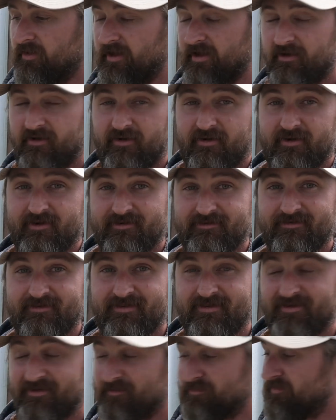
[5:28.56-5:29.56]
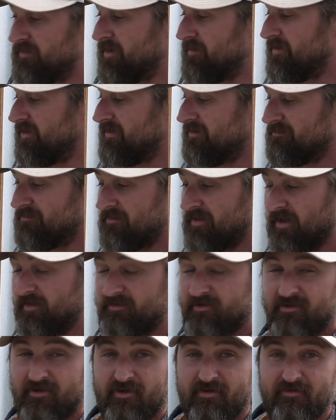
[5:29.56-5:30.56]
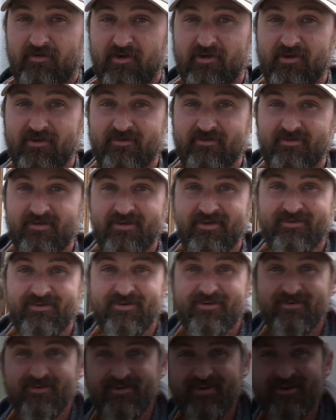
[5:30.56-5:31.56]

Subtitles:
later and maybe have a ton of onions. I don't know.